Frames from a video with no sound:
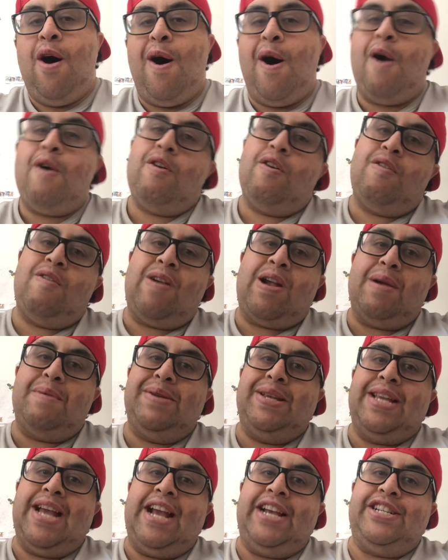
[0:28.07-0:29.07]
horror
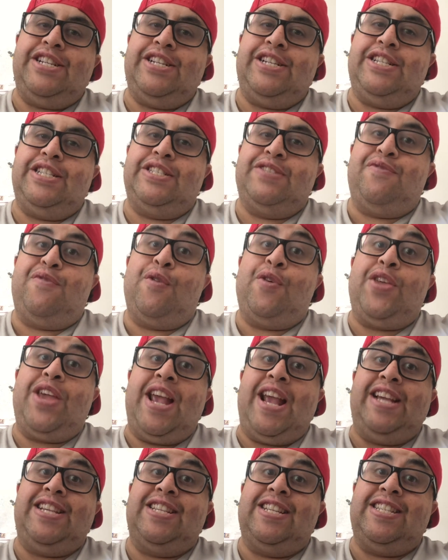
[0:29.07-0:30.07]
recommendations for the
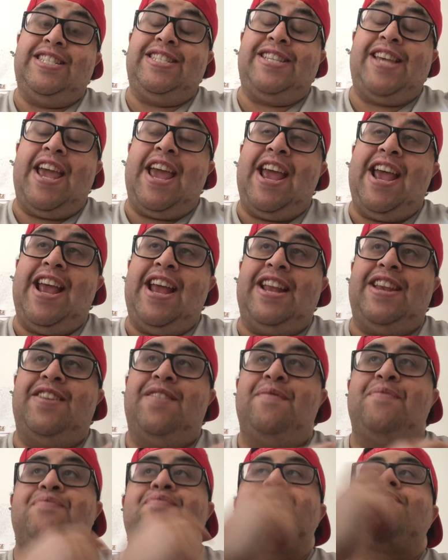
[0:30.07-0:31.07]
easily scared.